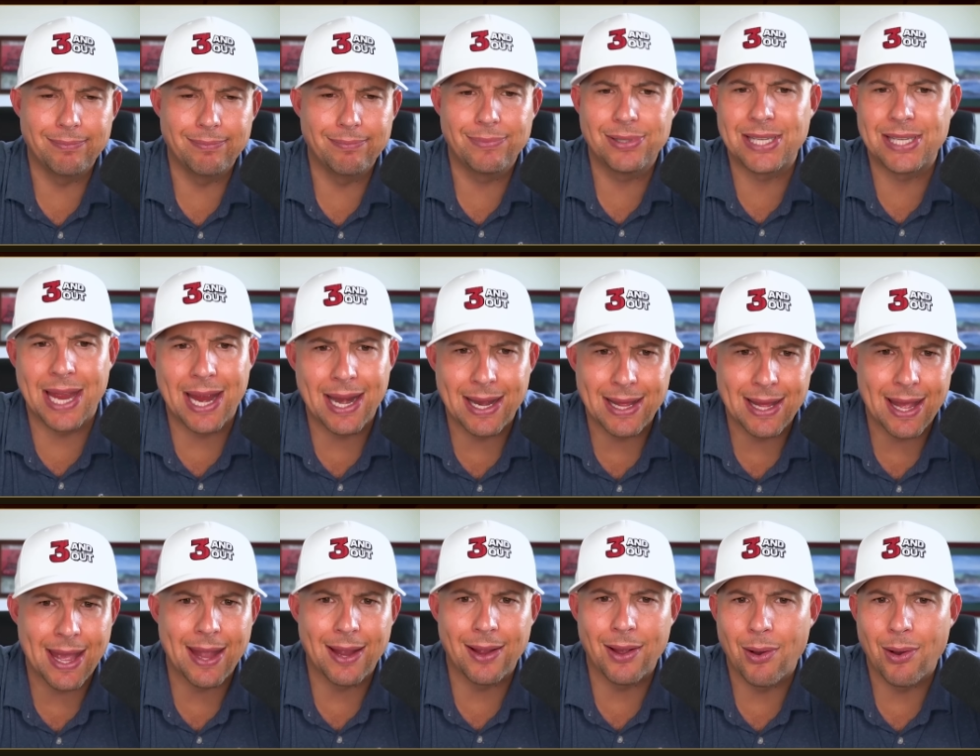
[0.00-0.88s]
San
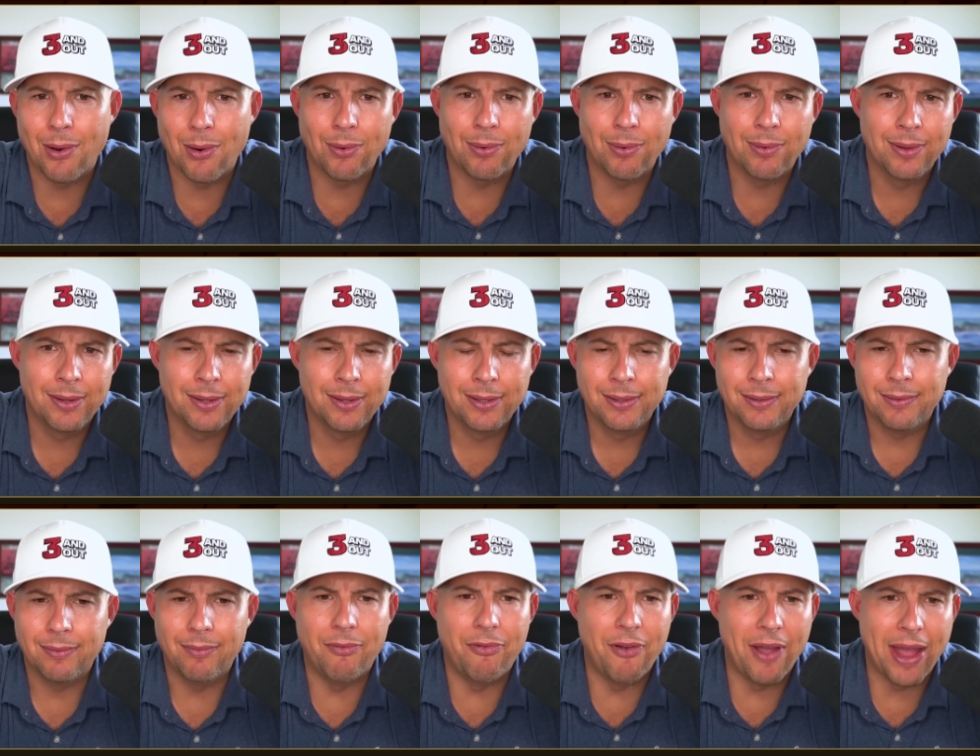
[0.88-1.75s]
Diego,
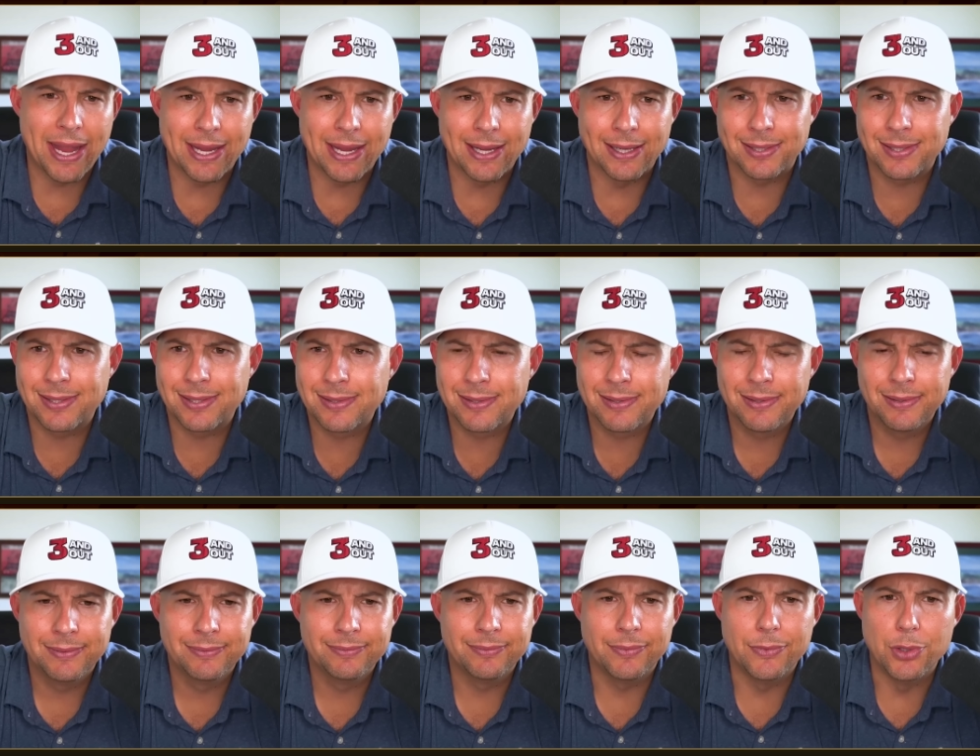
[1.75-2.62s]
Vegas,
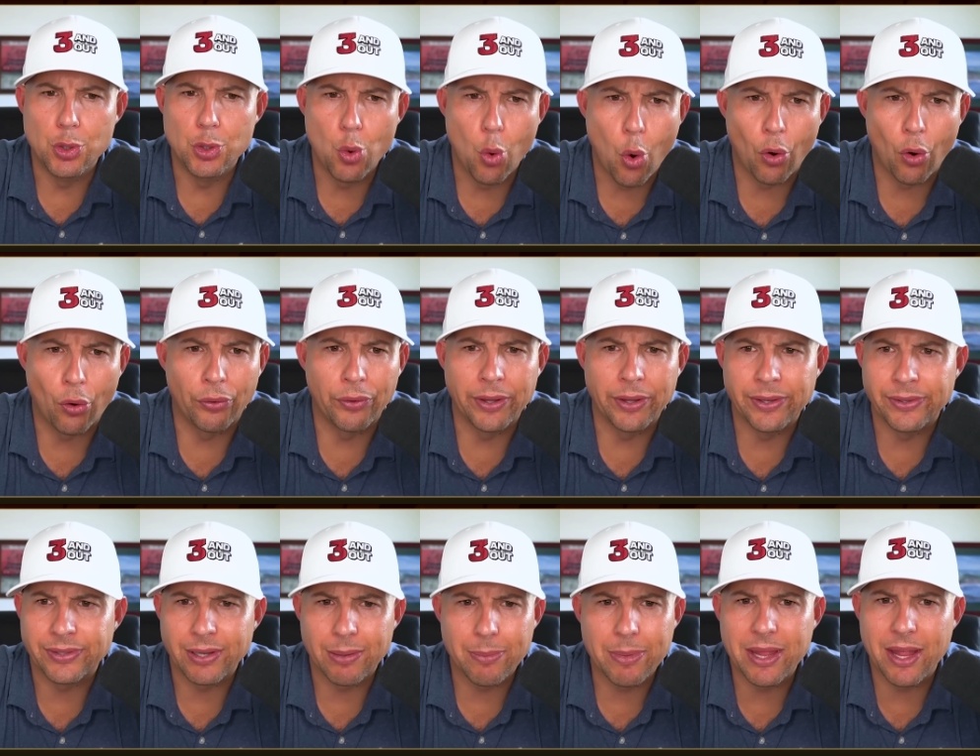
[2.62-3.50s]
New
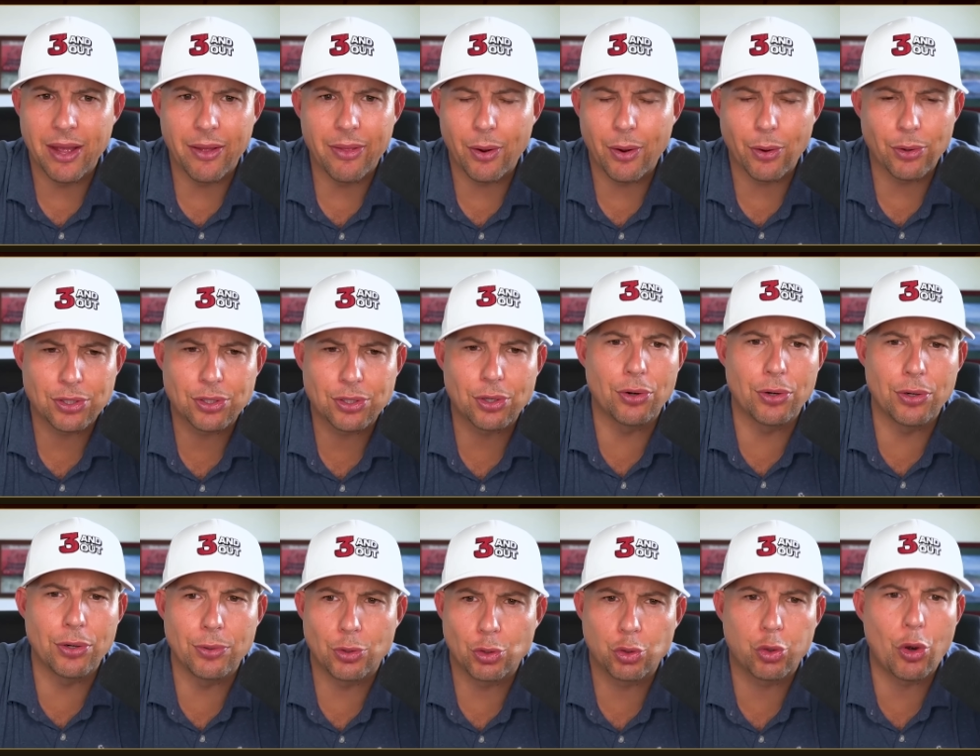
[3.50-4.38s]
Orleans. I mean, there are
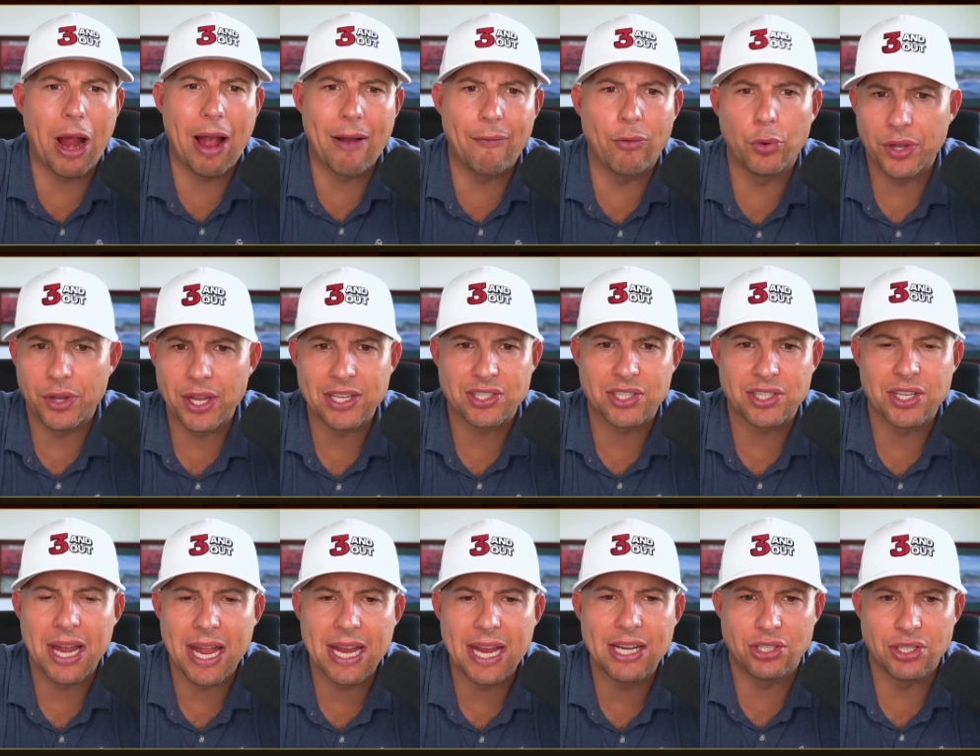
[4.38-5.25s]
certain travel
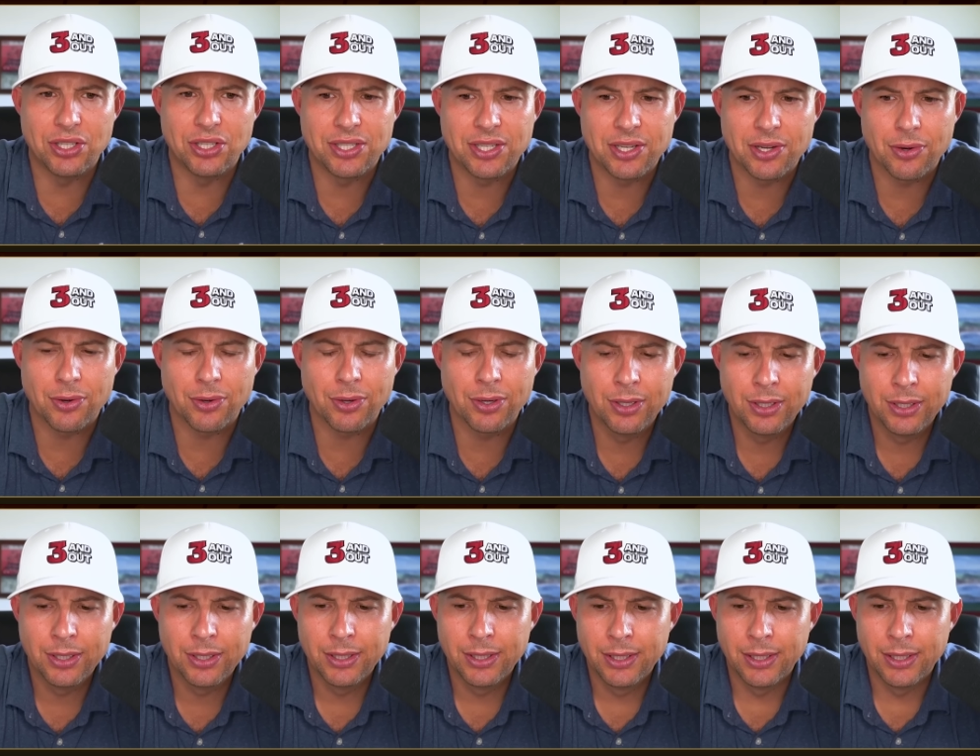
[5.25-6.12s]
destinations here
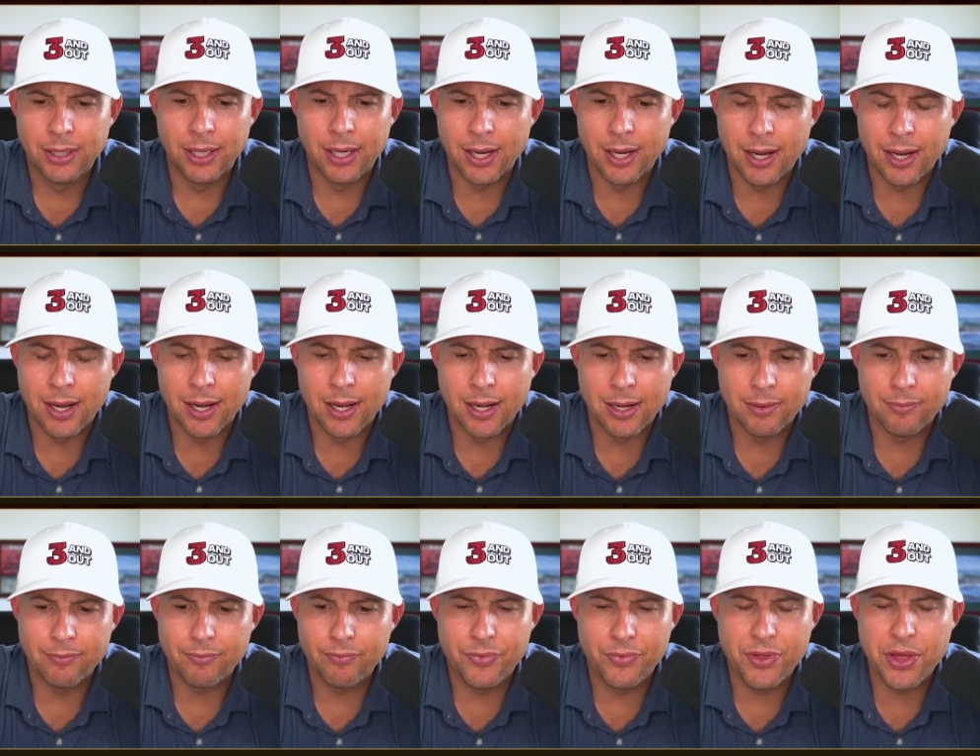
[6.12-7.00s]
uh,
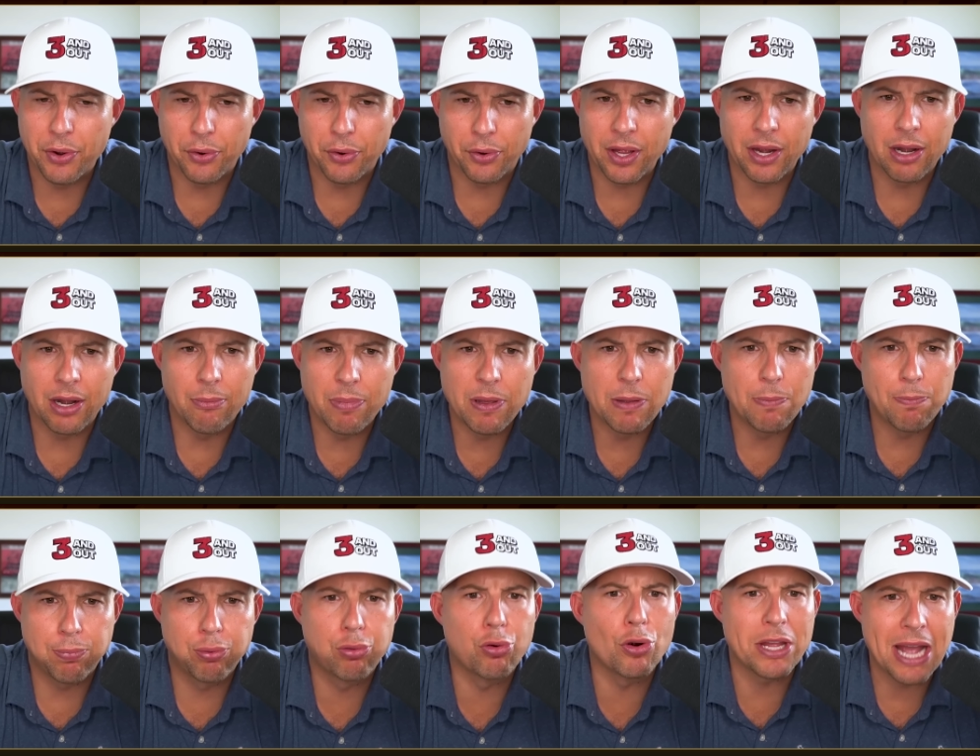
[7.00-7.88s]
that are going to be
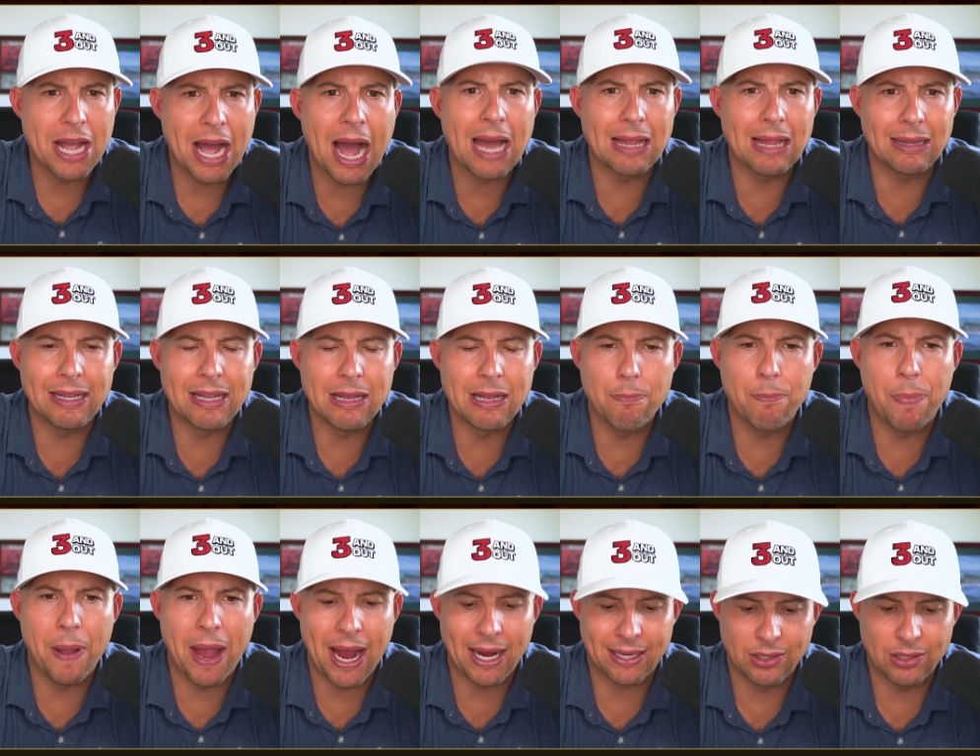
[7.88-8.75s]
pretty highly
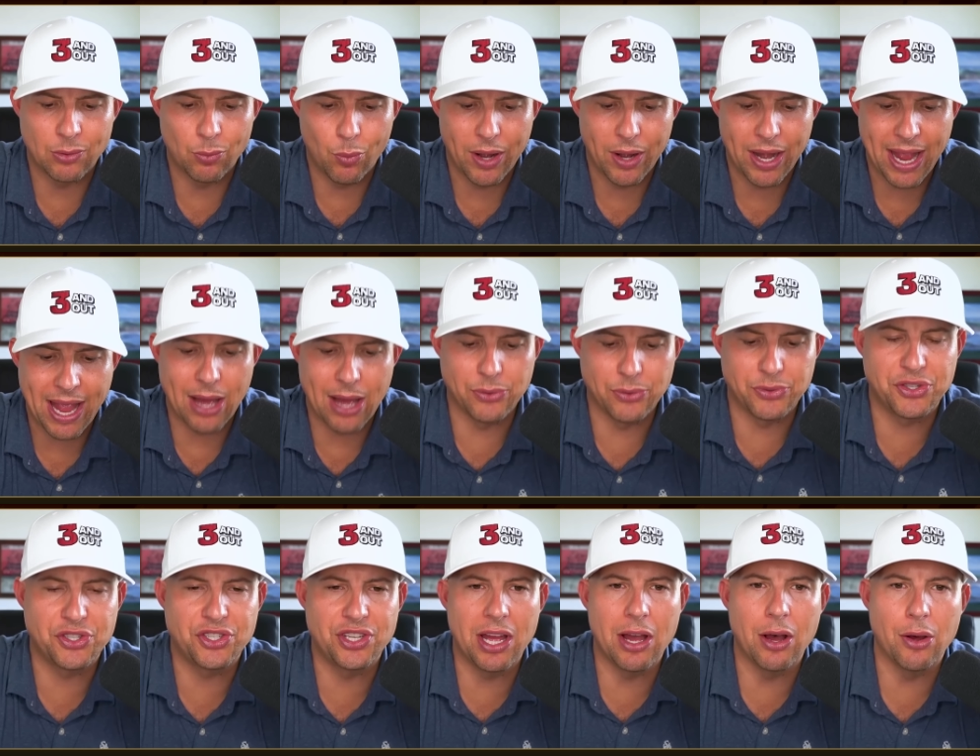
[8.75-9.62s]
impacted when a house
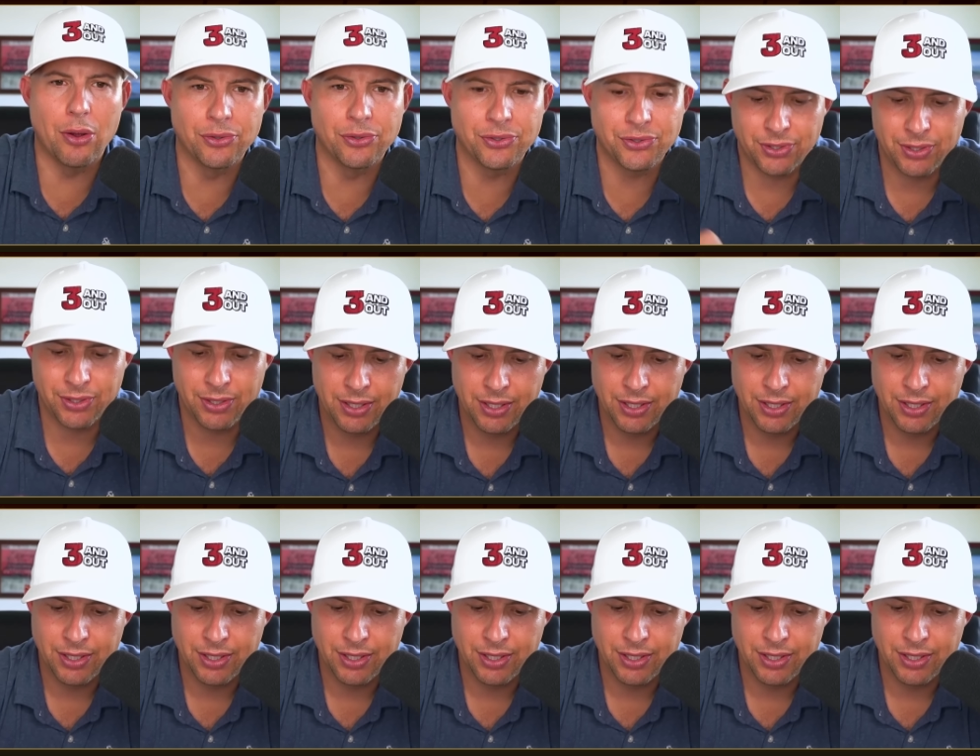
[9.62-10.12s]
sells.